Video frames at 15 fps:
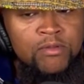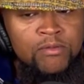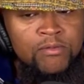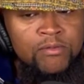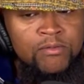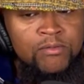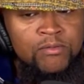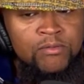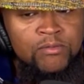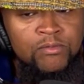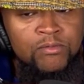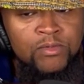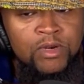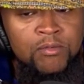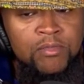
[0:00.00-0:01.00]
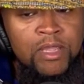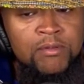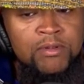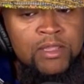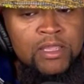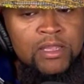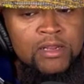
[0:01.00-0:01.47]
Ooh. When the baby
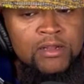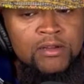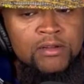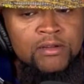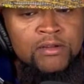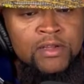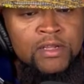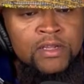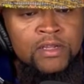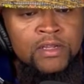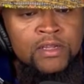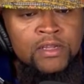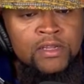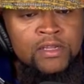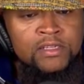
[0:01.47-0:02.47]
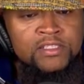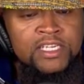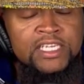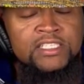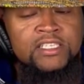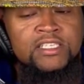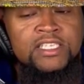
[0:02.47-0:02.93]
get here.
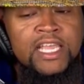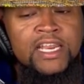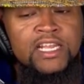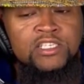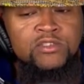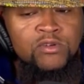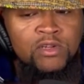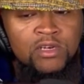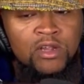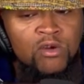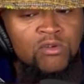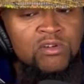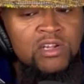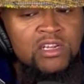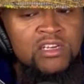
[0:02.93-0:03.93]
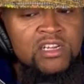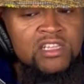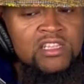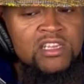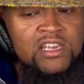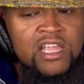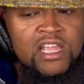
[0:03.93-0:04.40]
Just to say that you are no good,
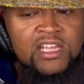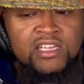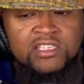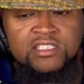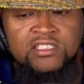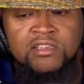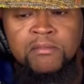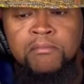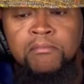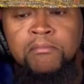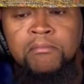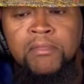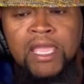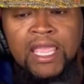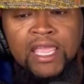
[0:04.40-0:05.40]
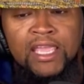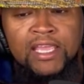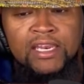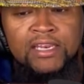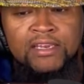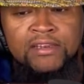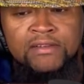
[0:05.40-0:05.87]
nothing ass man.
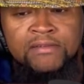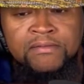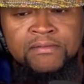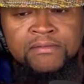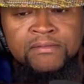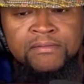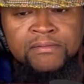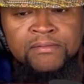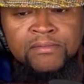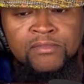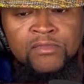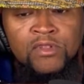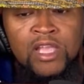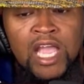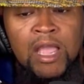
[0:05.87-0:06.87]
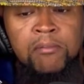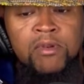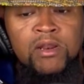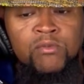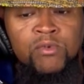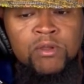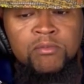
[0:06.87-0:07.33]
Okay. How many
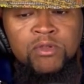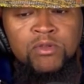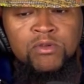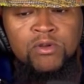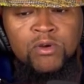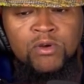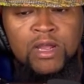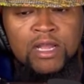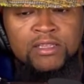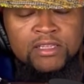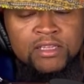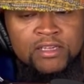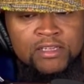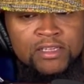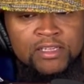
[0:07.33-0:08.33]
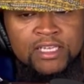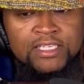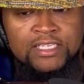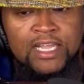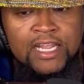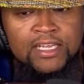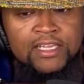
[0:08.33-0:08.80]
women you know out there that's
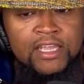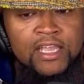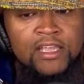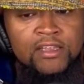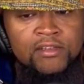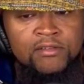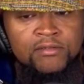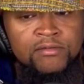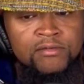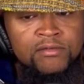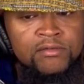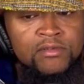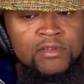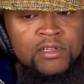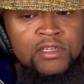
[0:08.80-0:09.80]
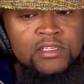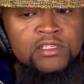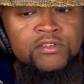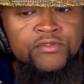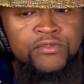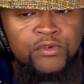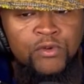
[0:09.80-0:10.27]
like that? It's a
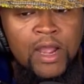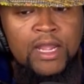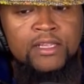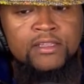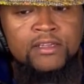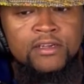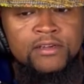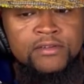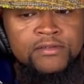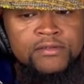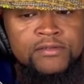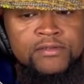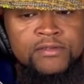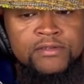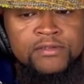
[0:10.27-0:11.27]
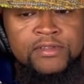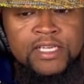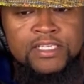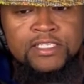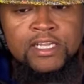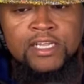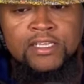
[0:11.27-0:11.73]
few out there
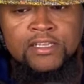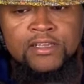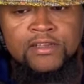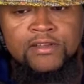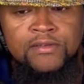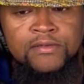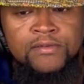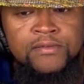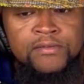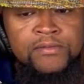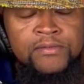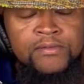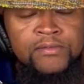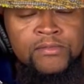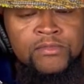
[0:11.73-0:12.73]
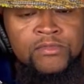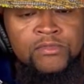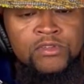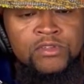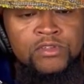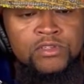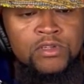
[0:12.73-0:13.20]
that's like that. Shit, it's a
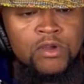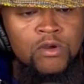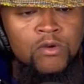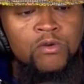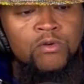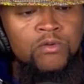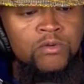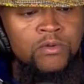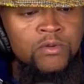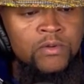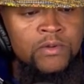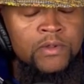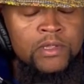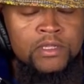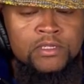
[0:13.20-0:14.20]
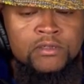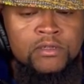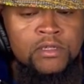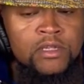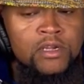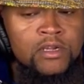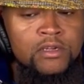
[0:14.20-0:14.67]
lot so, of them.
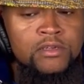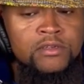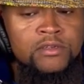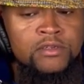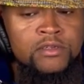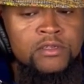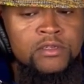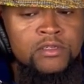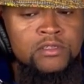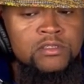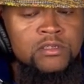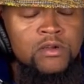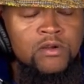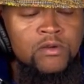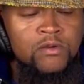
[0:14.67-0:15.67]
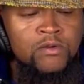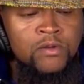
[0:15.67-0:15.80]
Yeah. So,